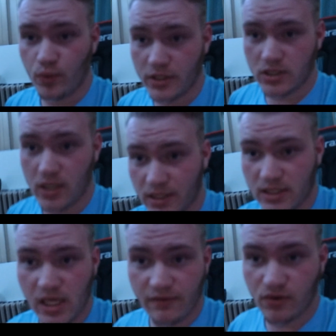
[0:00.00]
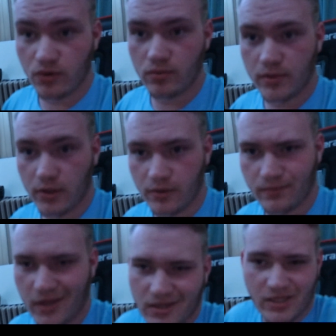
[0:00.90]
which does save you, you
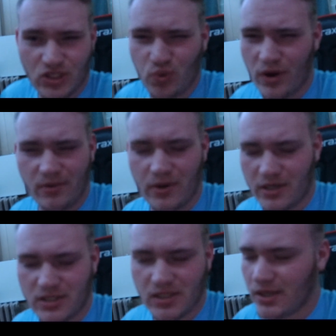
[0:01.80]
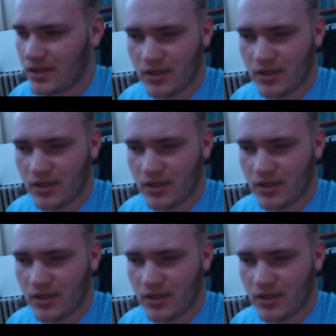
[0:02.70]
know, at least 20 bucks.